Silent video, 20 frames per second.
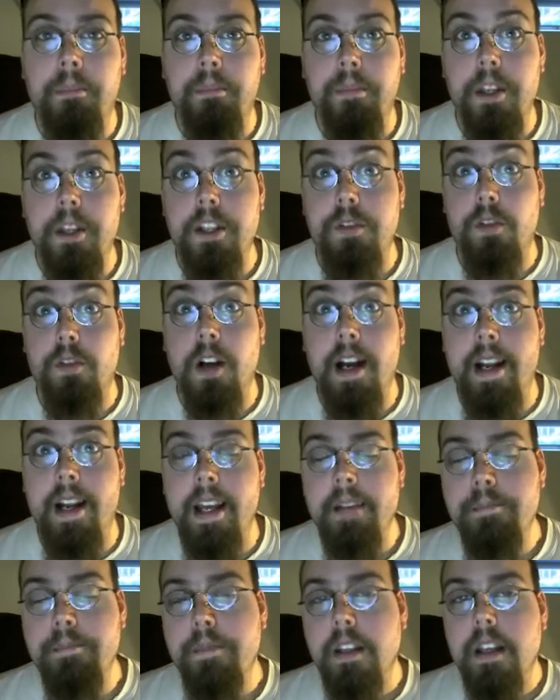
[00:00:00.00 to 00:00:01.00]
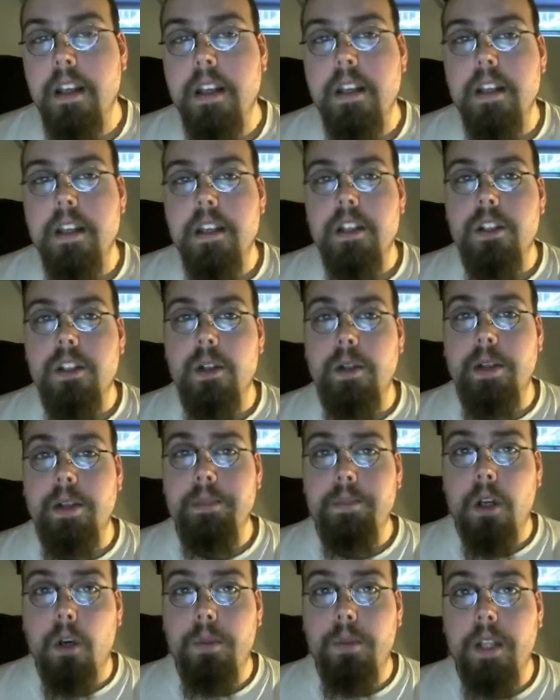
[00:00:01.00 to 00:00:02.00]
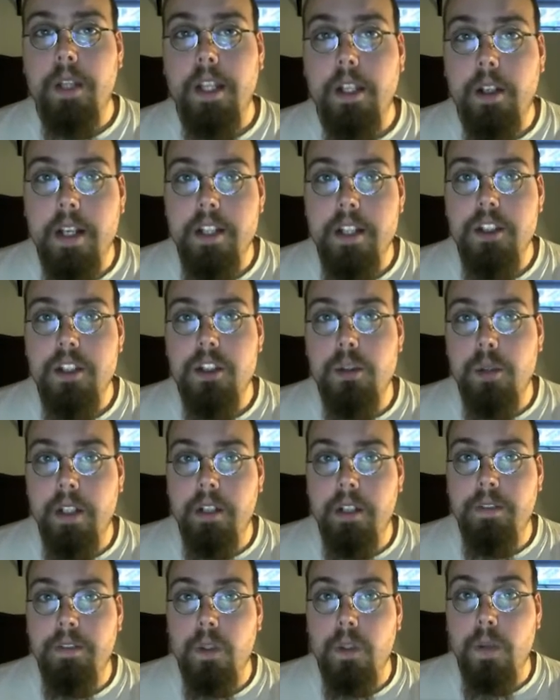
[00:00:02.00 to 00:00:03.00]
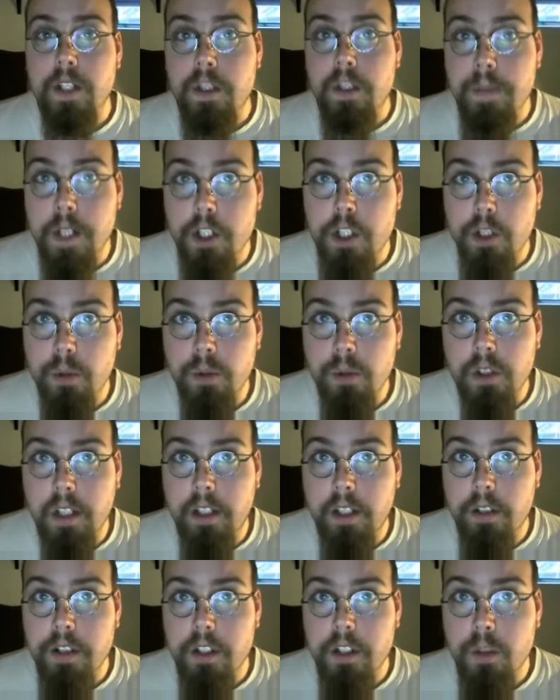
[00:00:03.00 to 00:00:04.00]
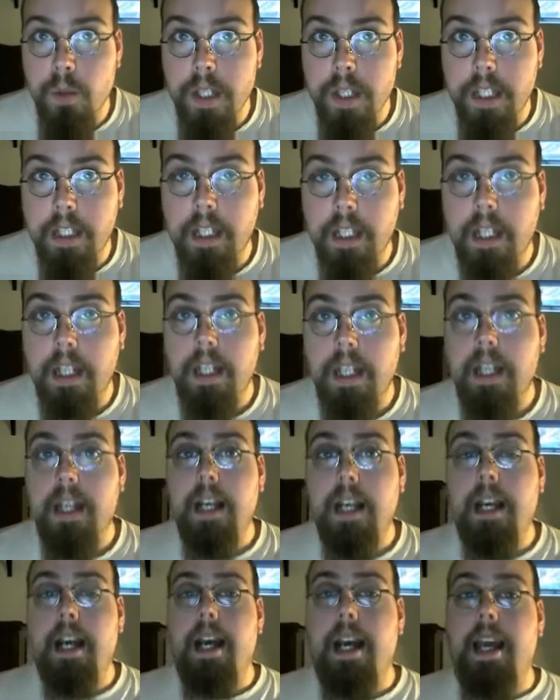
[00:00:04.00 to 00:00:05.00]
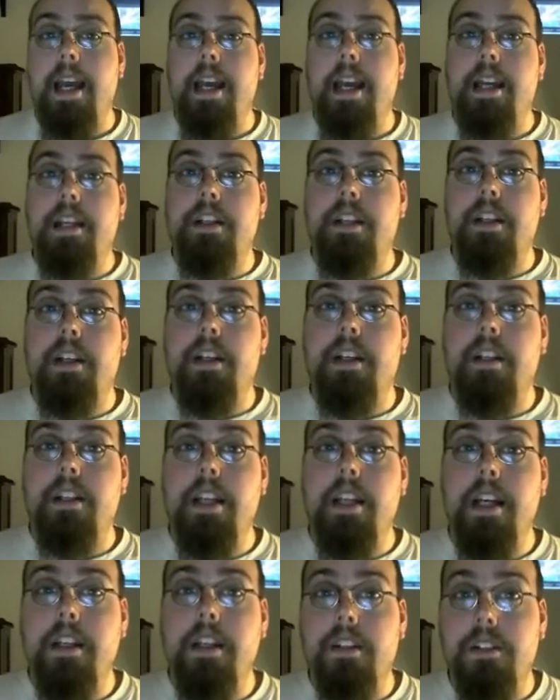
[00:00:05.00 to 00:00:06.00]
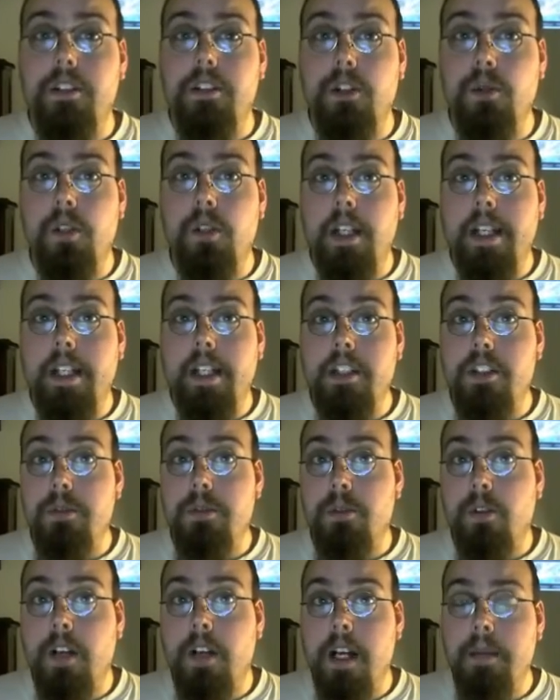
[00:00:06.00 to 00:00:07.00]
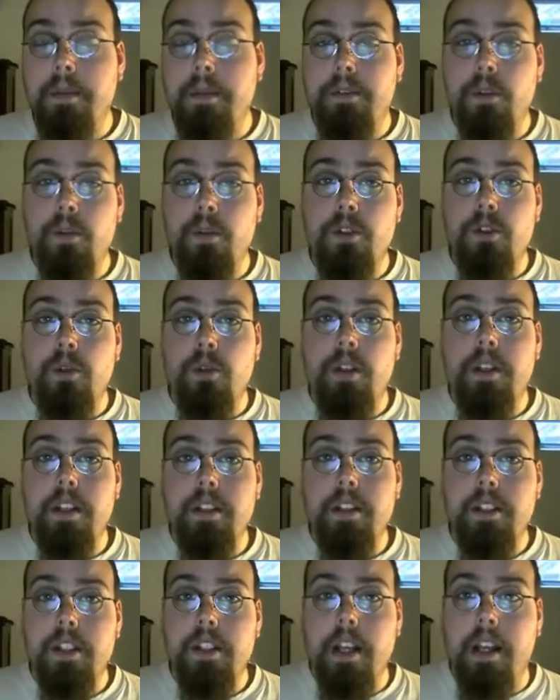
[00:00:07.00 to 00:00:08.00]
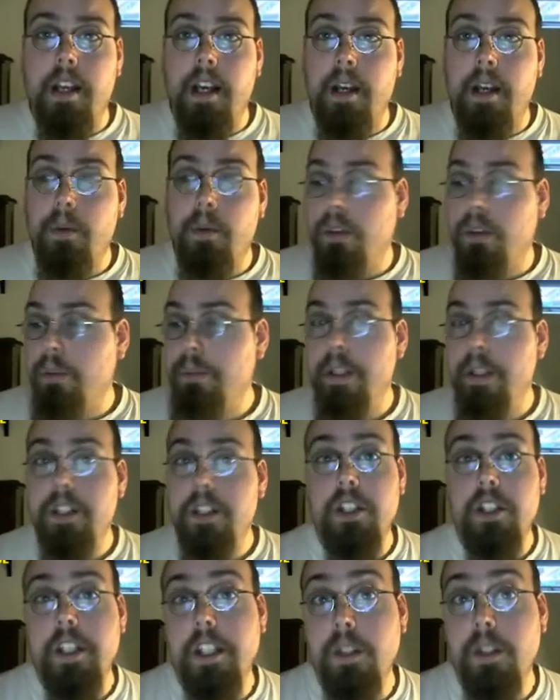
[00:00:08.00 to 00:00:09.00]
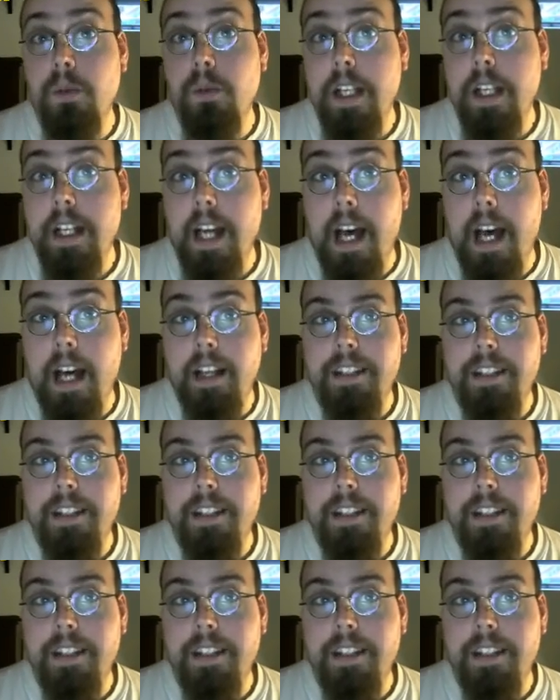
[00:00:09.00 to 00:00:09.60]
this Friday. So anyway, hope that you guys tune in for the rest of my shows later this week. And yeah, do like and subscribe if you enjoyed this, and I will be seeing you later.